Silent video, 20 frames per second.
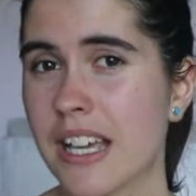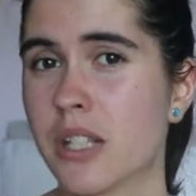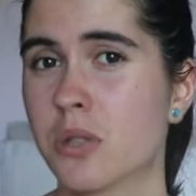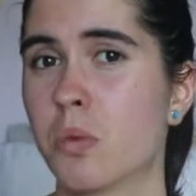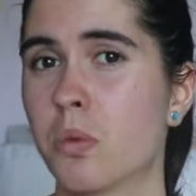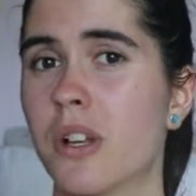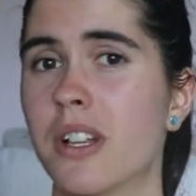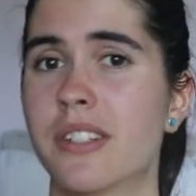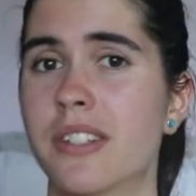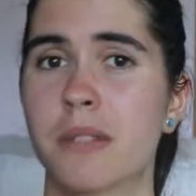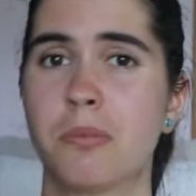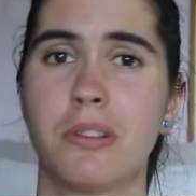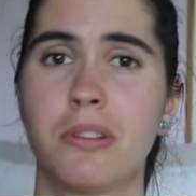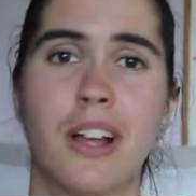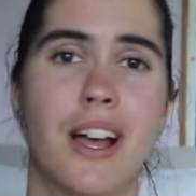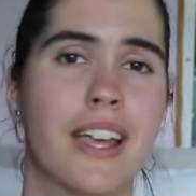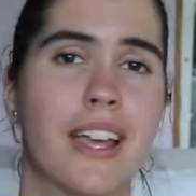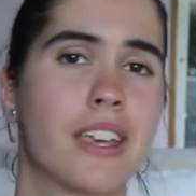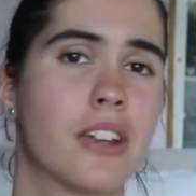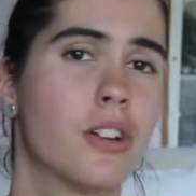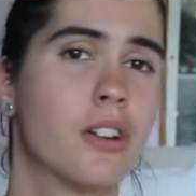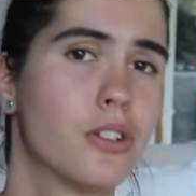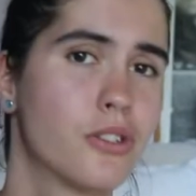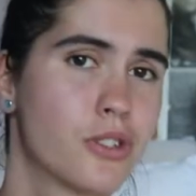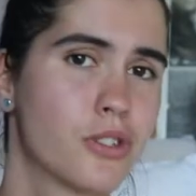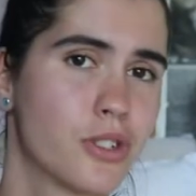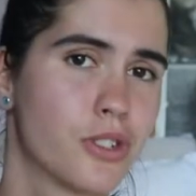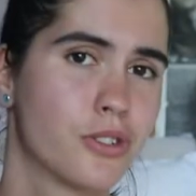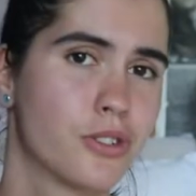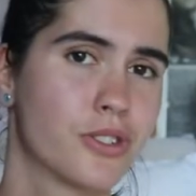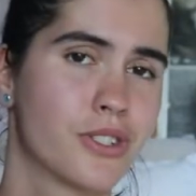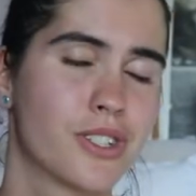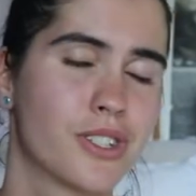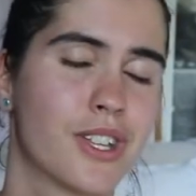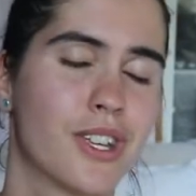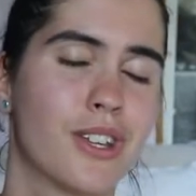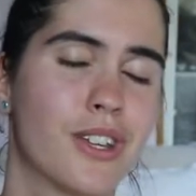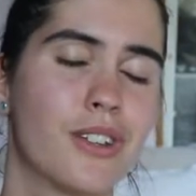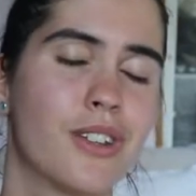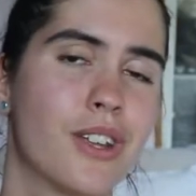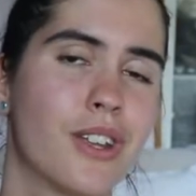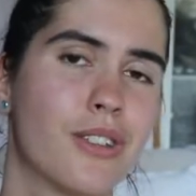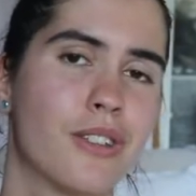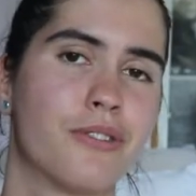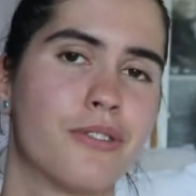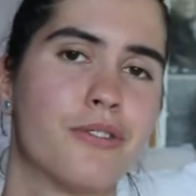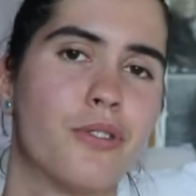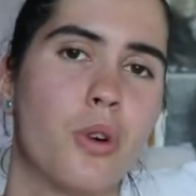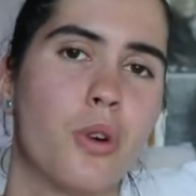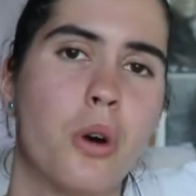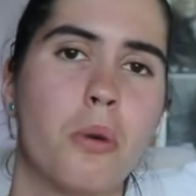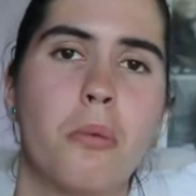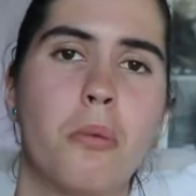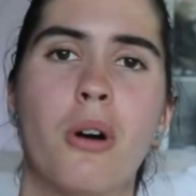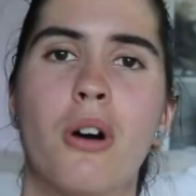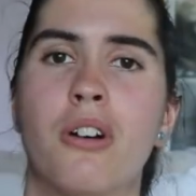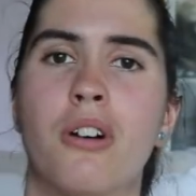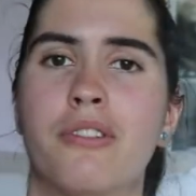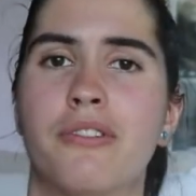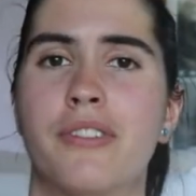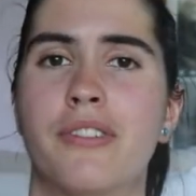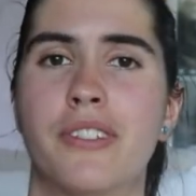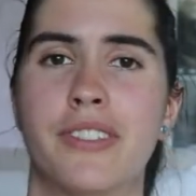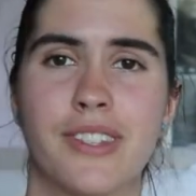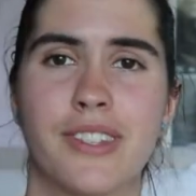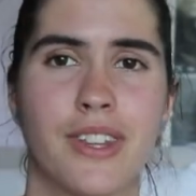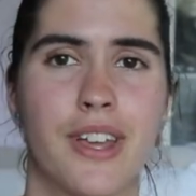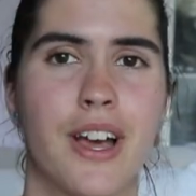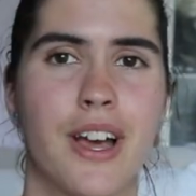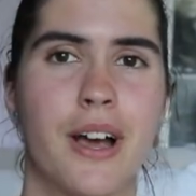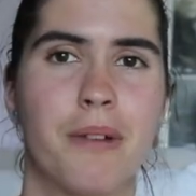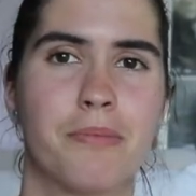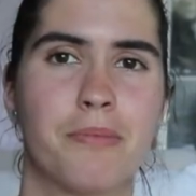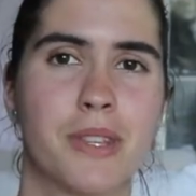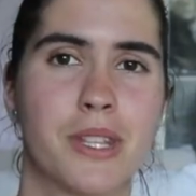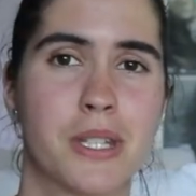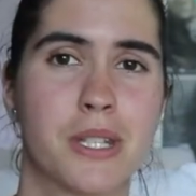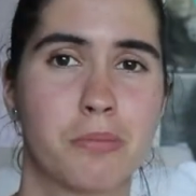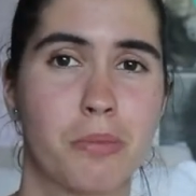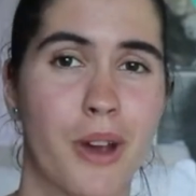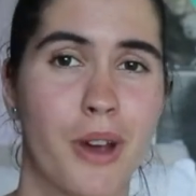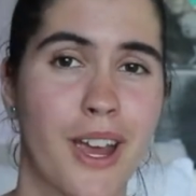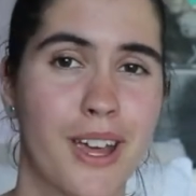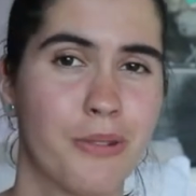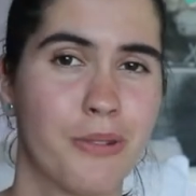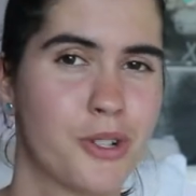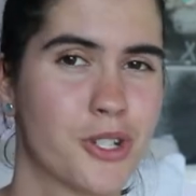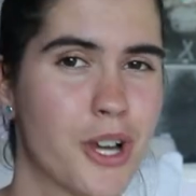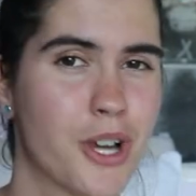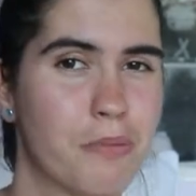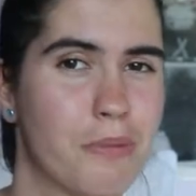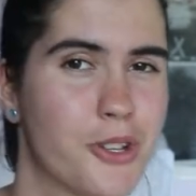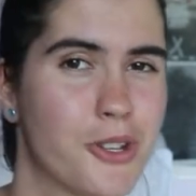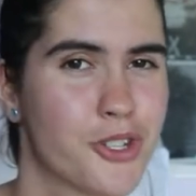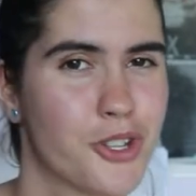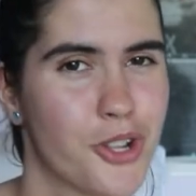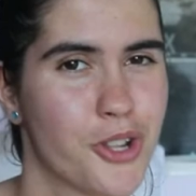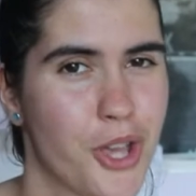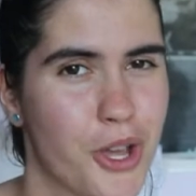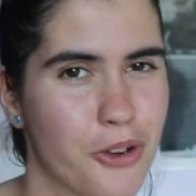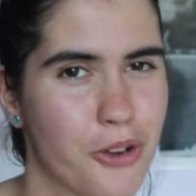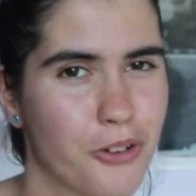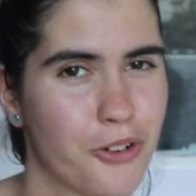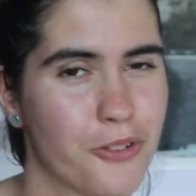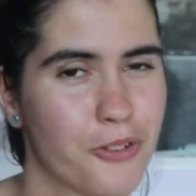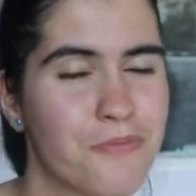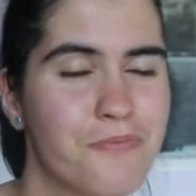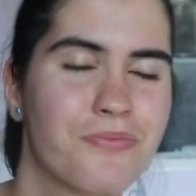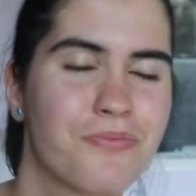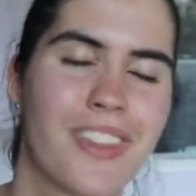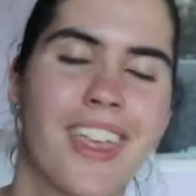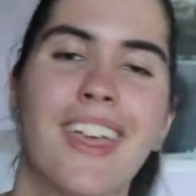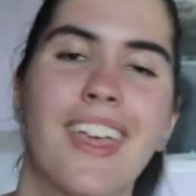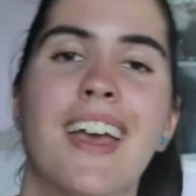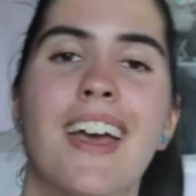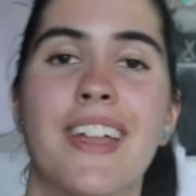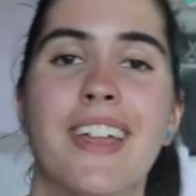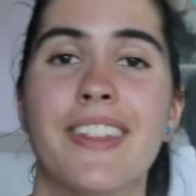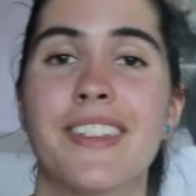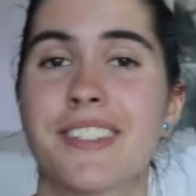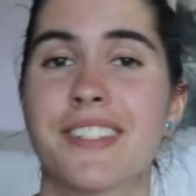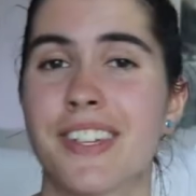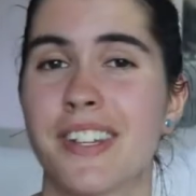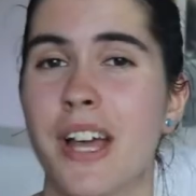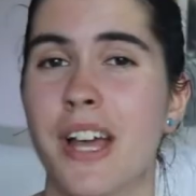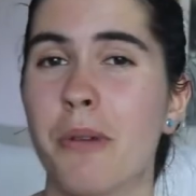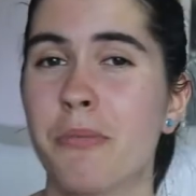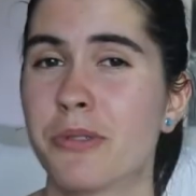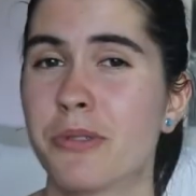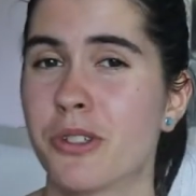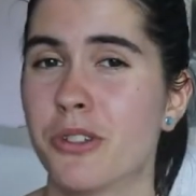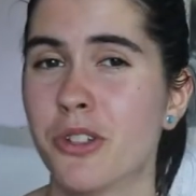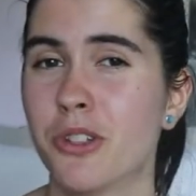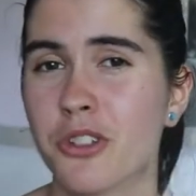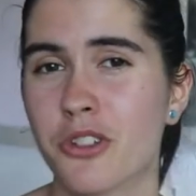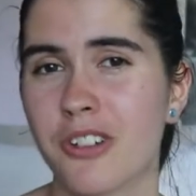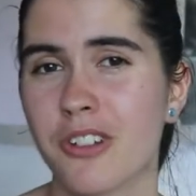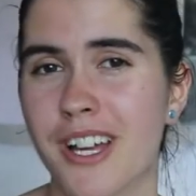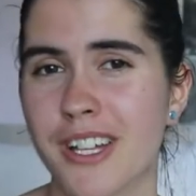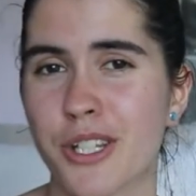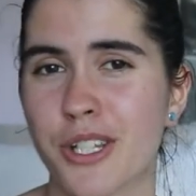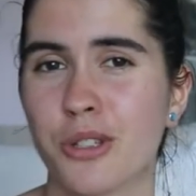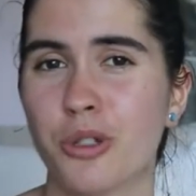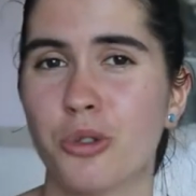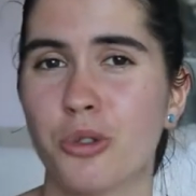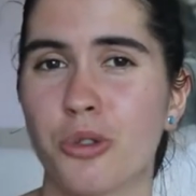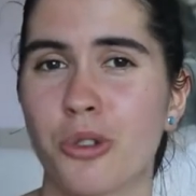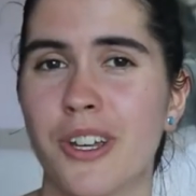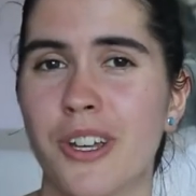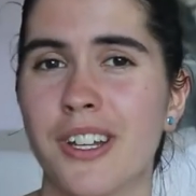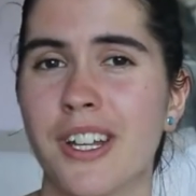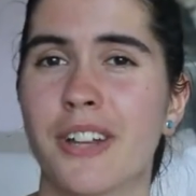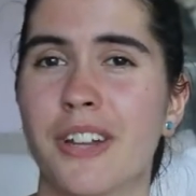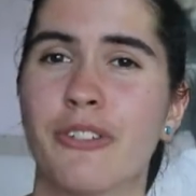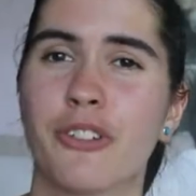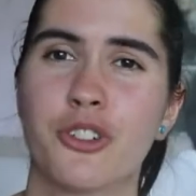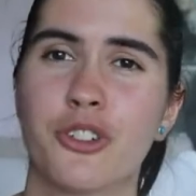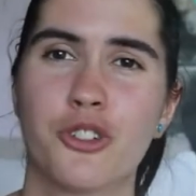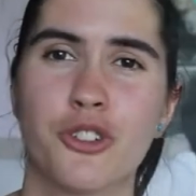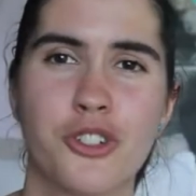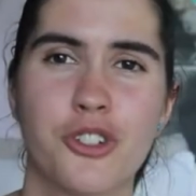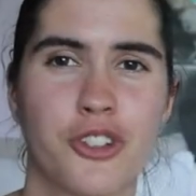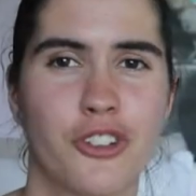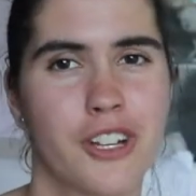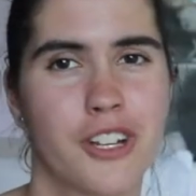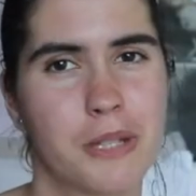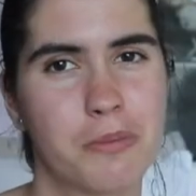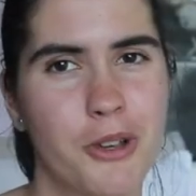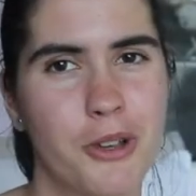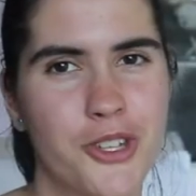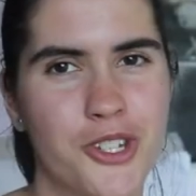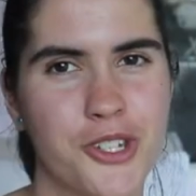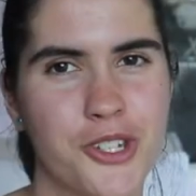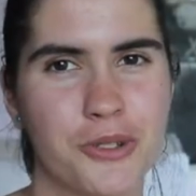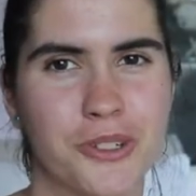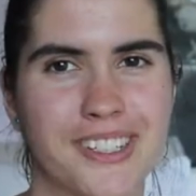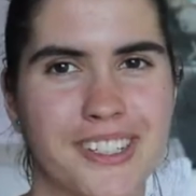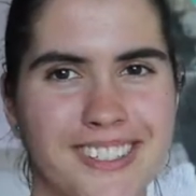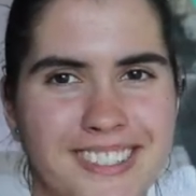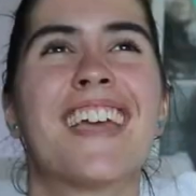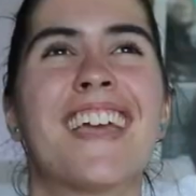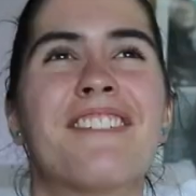as well as applying it onto your skin in the form of the spray, which I'll mention later on, this can help to neutralize chlorine and reduce your exposure to it.